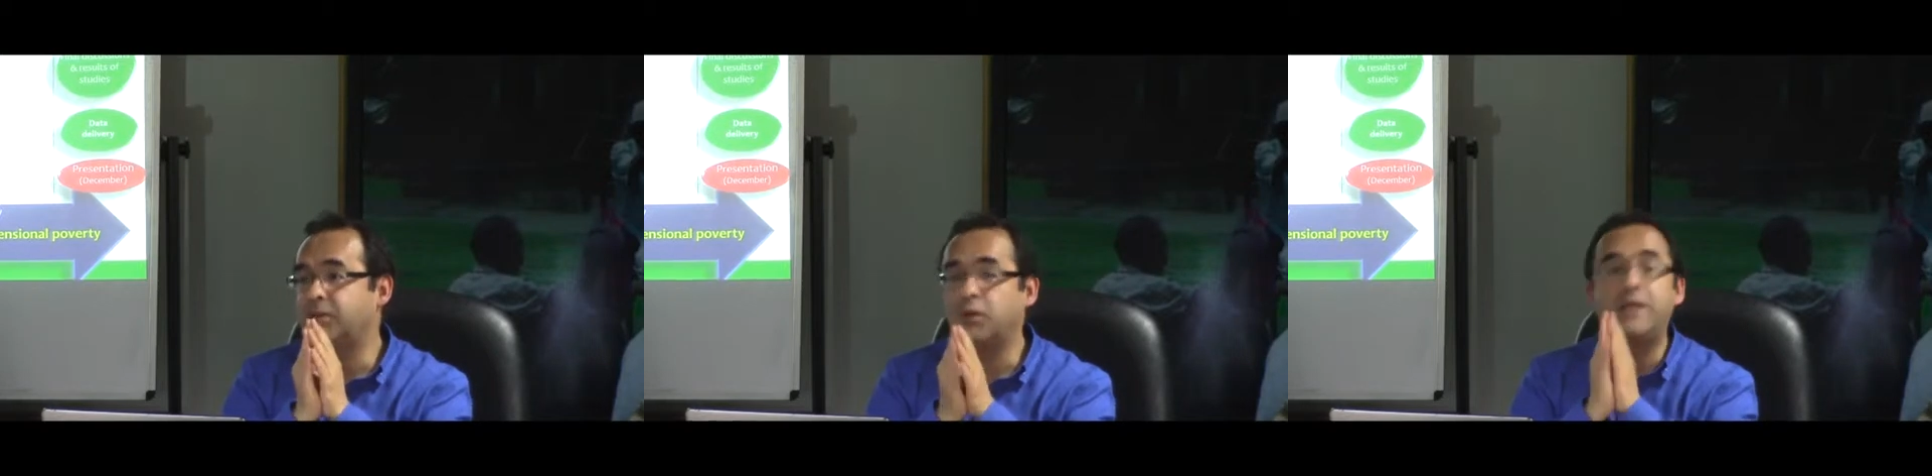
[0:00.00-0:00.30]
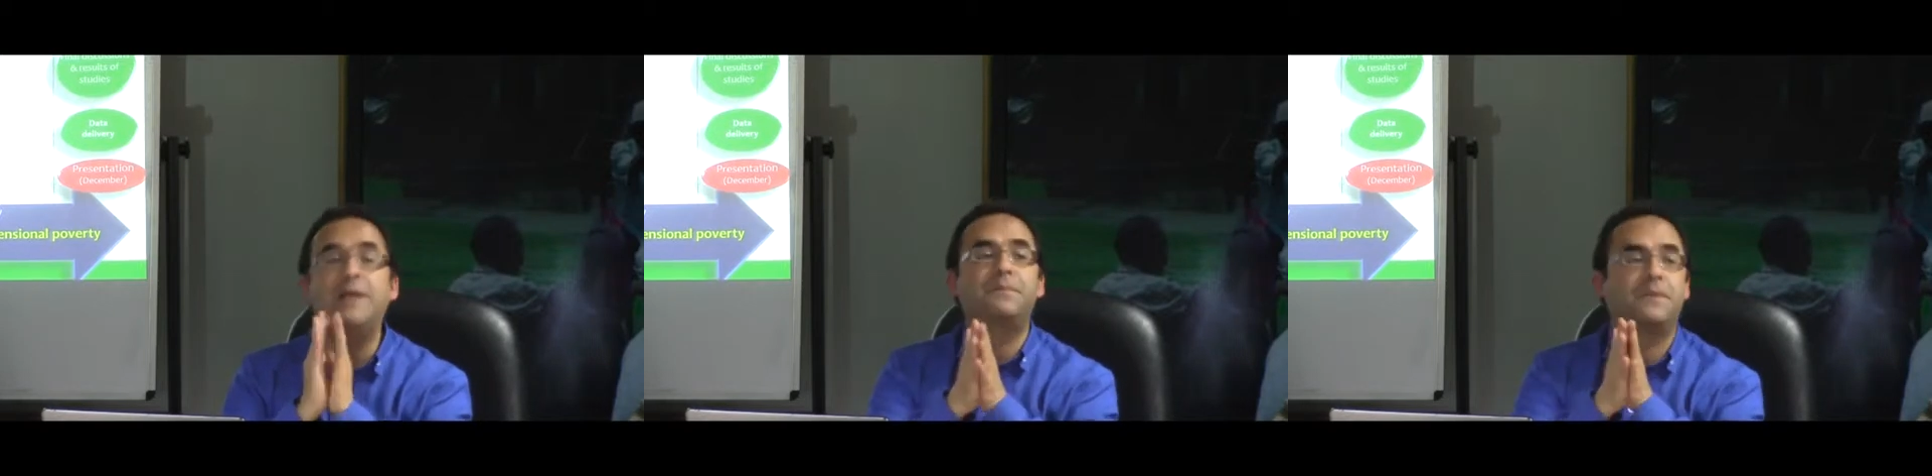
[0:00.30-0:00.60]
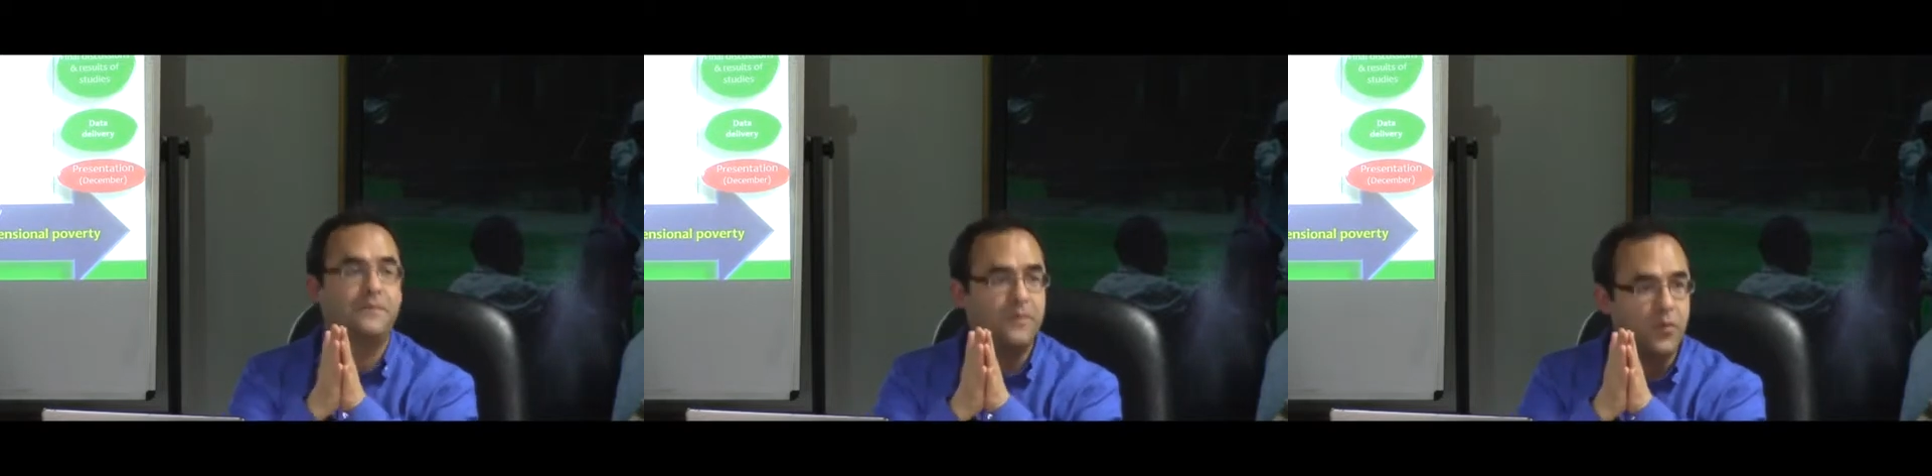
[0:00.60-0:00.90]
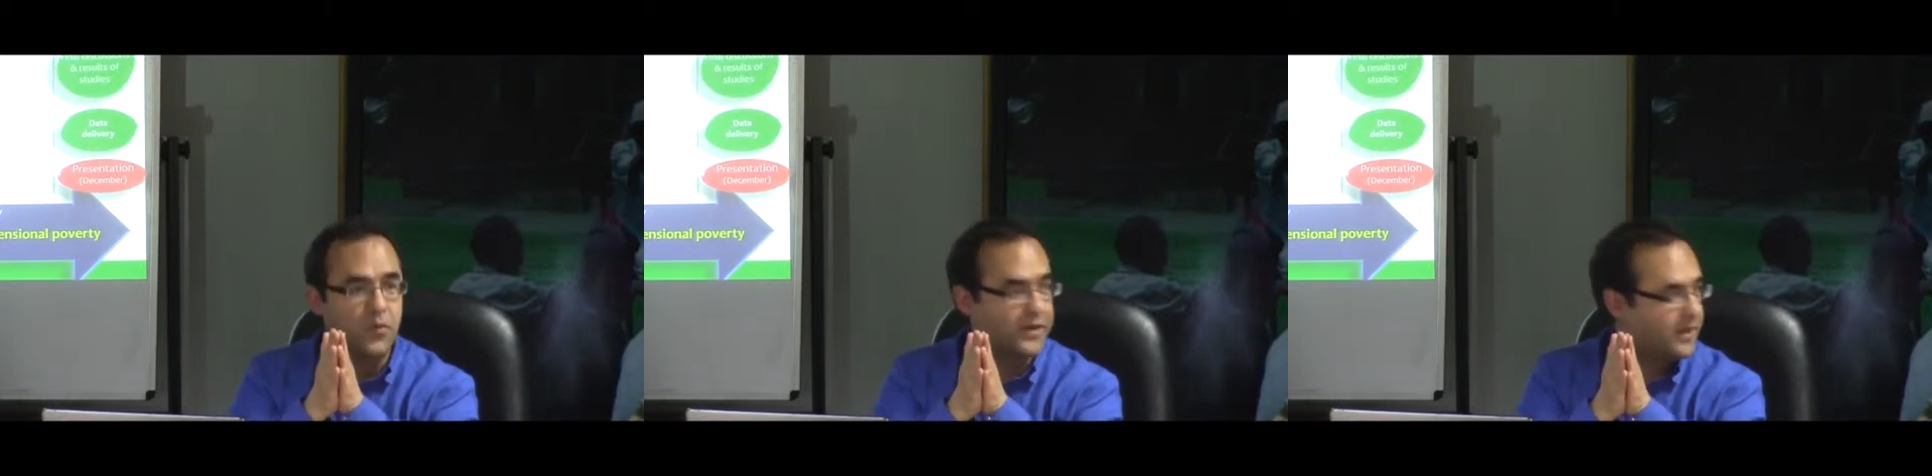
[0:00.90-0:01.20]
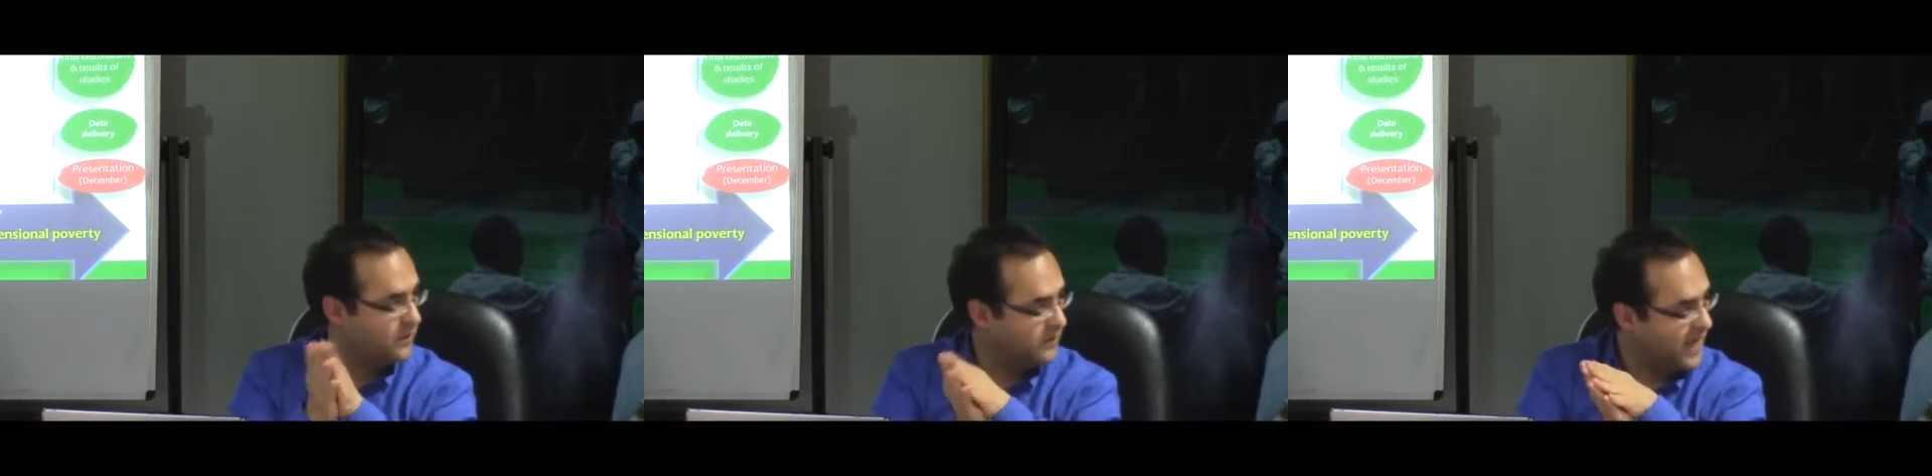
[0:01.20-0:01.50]
to keep working
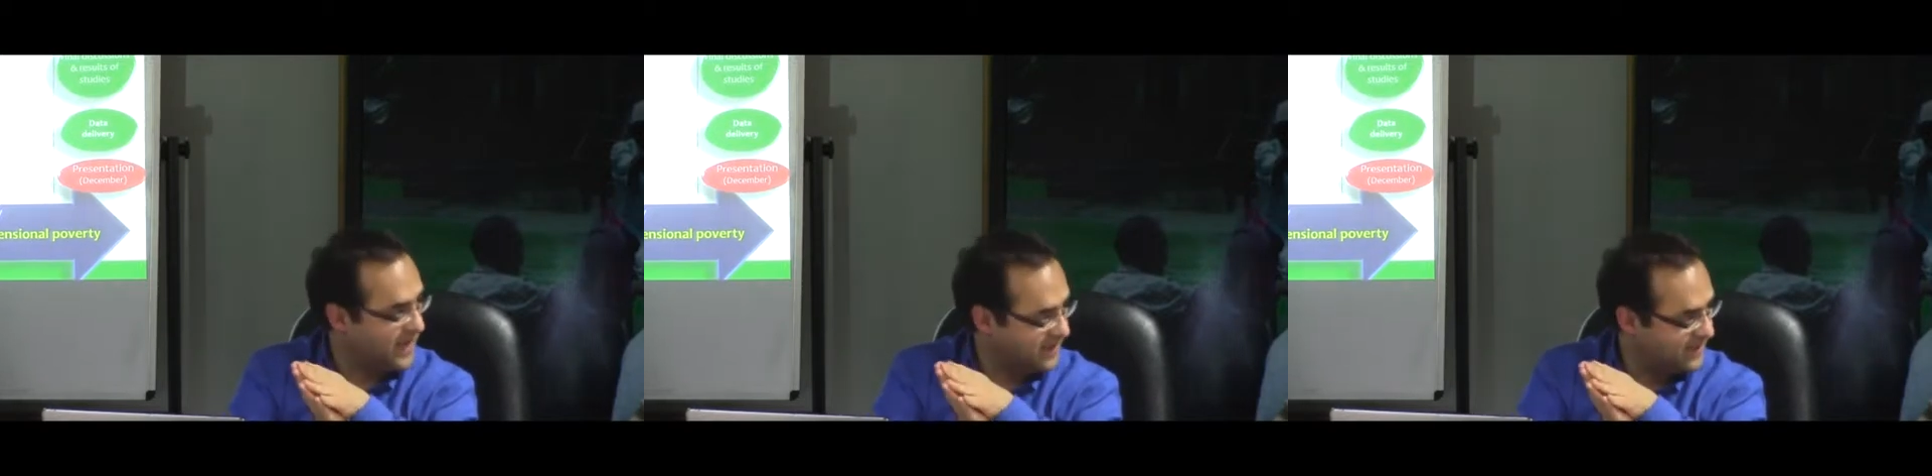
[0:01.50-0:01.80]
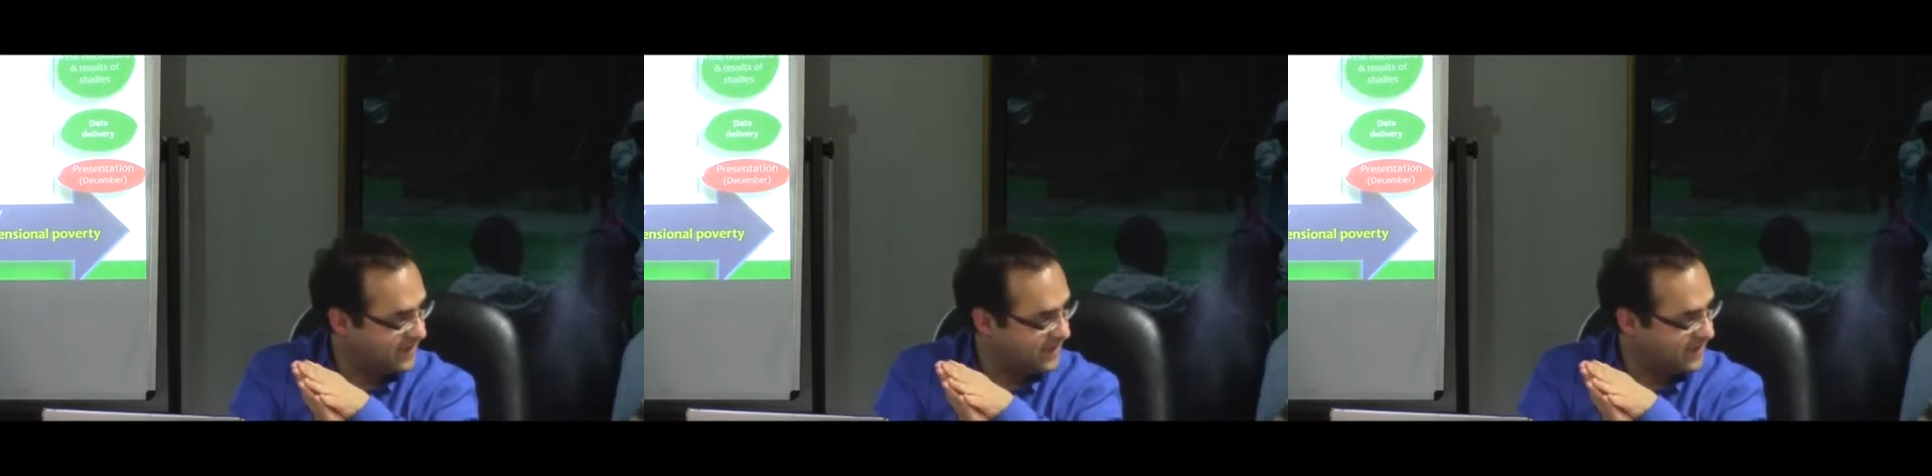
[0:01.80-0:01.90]
on that.